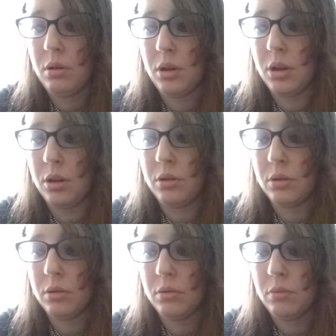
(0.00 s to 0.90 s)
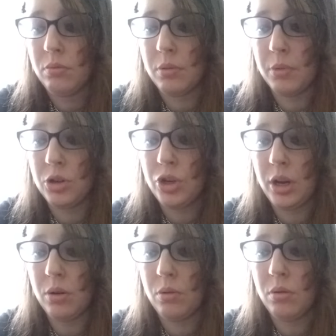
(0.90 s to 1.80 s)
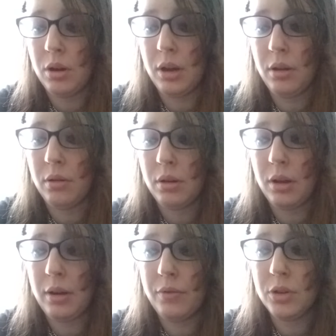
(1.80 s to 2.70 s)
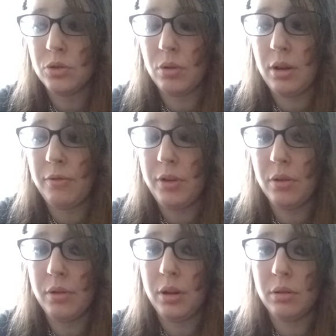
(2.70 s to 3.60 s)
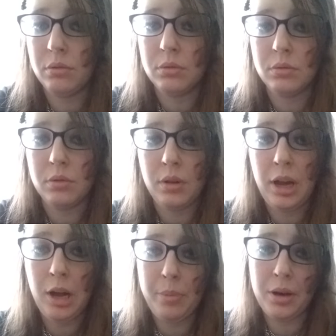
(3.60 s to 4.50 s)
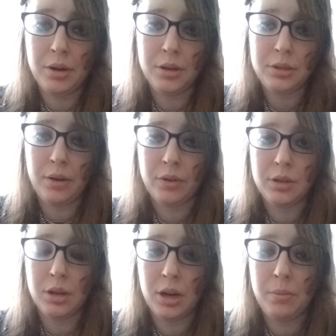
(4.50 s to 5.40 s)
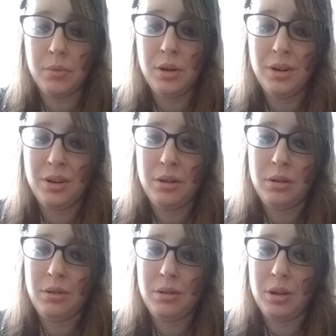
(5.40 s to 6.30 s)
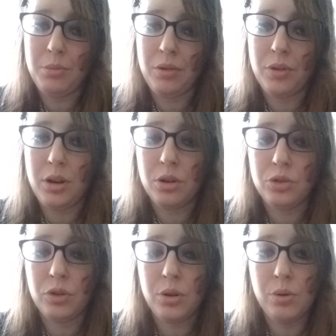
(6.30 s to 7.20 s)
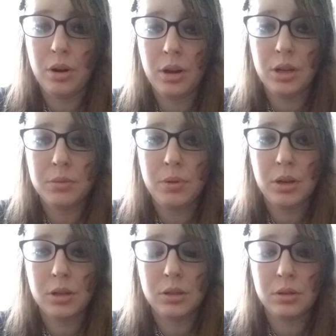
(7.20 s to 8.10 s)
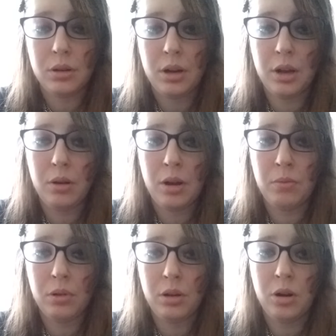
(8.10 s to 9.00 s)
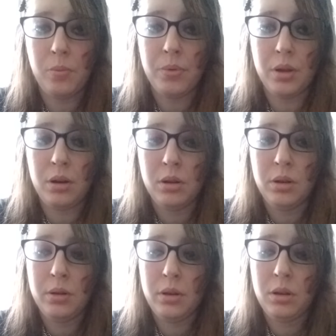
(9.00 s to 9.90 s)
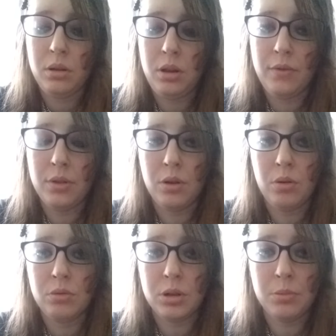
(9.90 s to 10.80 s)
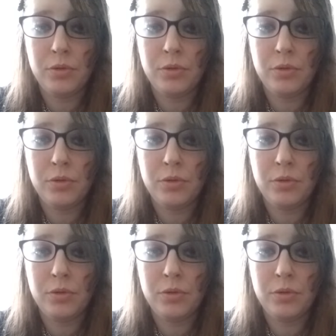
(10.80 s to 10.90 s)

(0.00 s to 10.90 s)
And with my channel, I, I have this great feeling, happiness, every time I make videos for you guys because I, I really hope that even though some